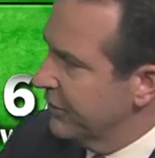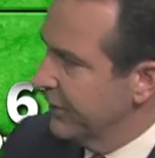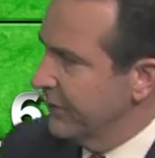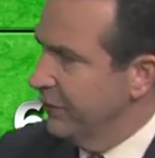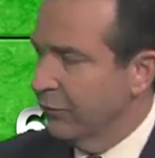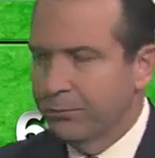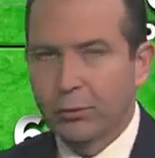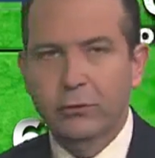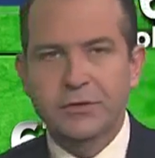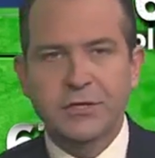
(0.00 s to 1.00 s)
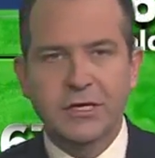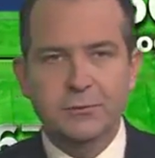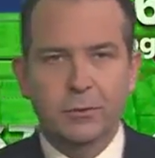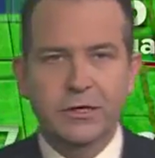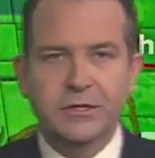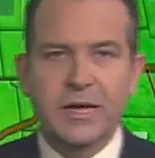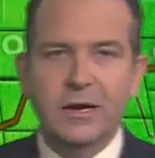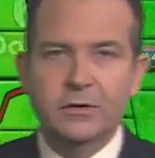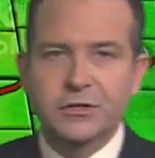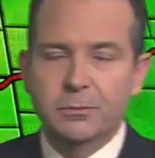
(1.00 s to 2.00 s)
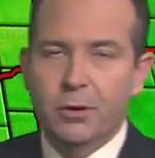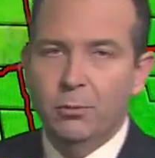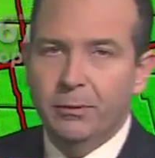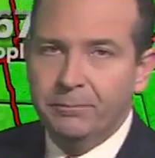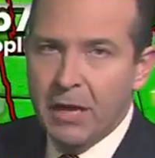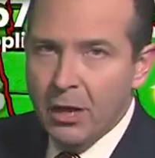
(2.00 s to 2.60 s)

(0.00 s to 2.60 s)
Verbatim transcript: 60s from Prue and Sand Springs down to Sapulpa.